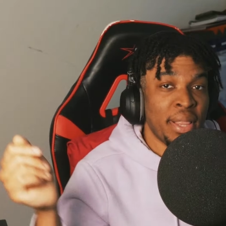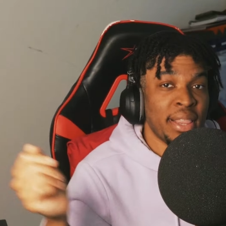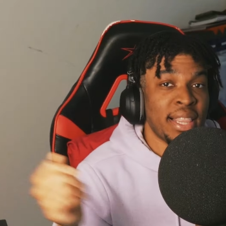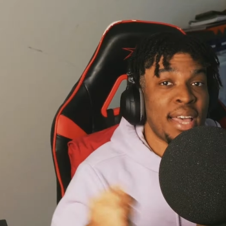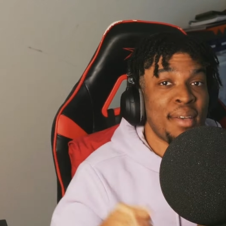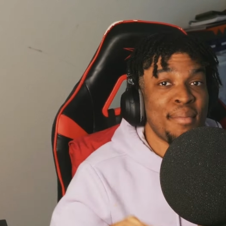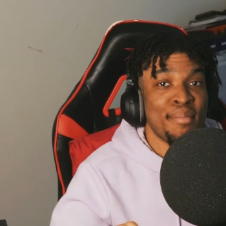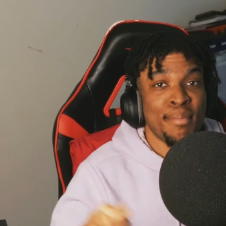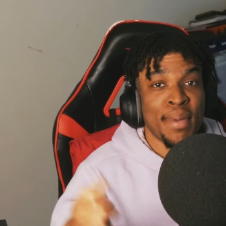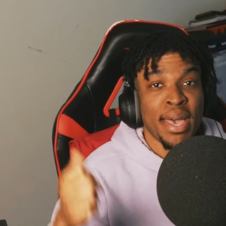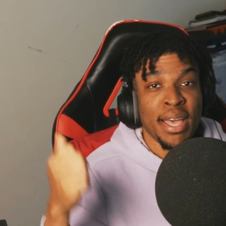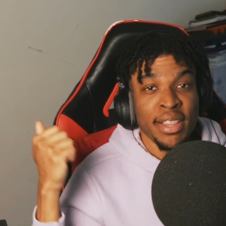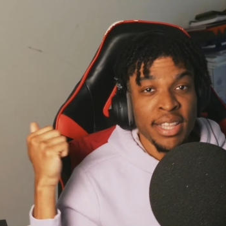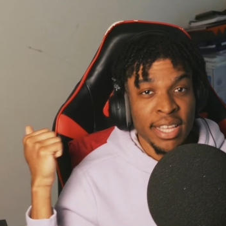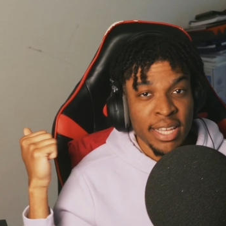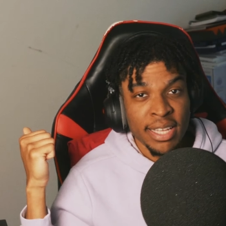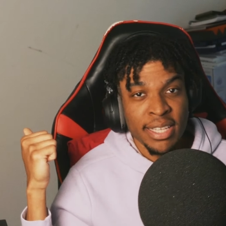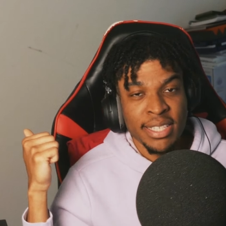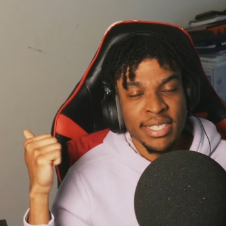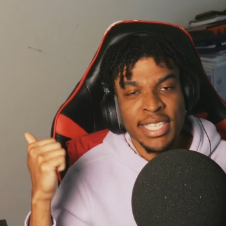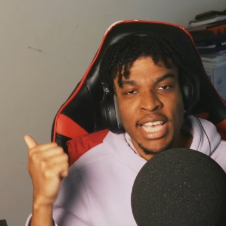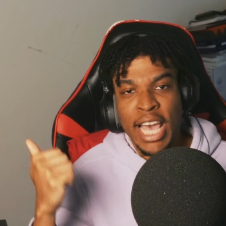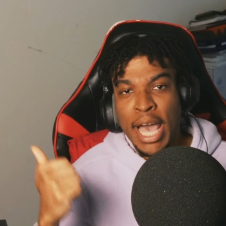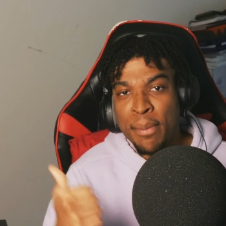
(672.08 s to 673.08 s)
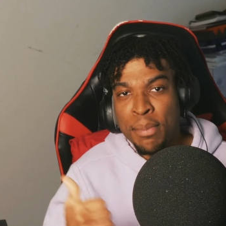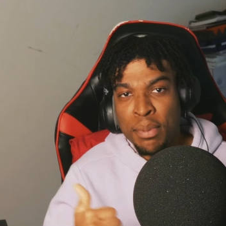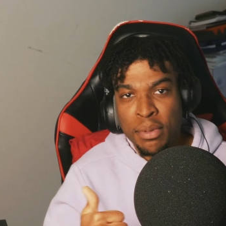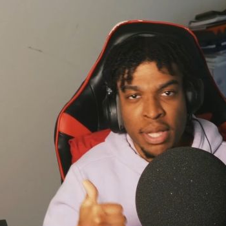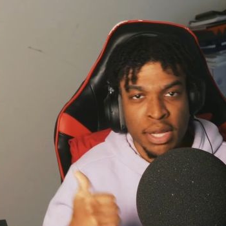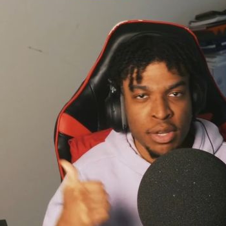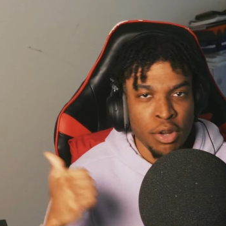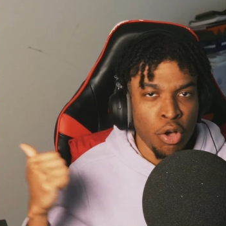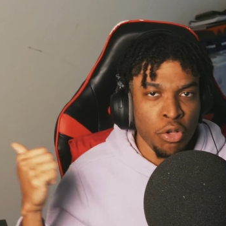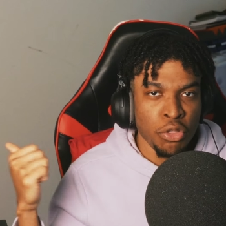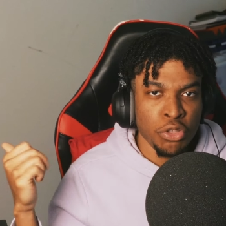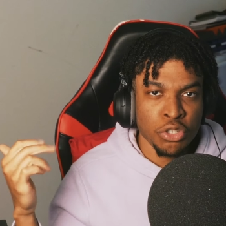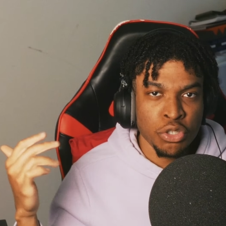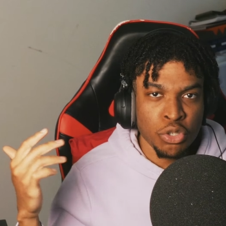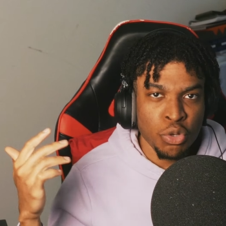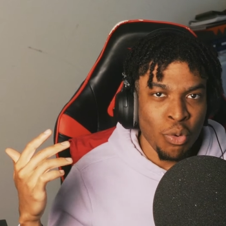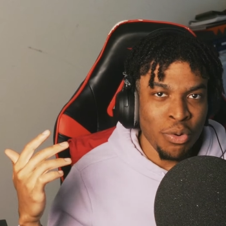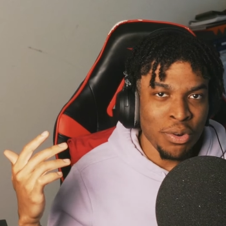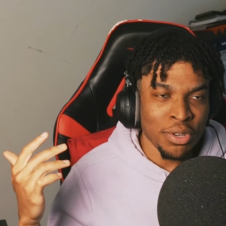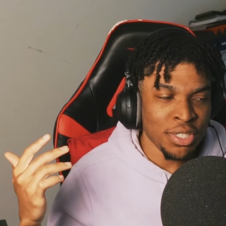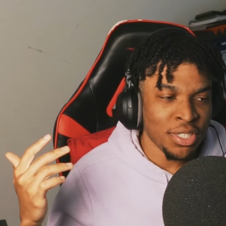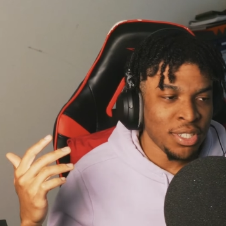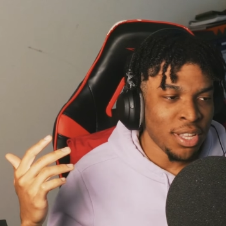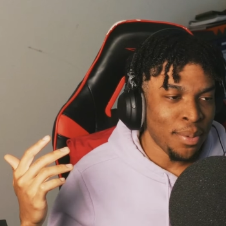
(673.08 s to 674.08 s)
gonna let Melly tabulate all the
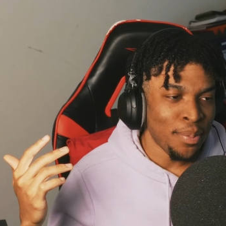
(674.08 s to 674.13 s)
scores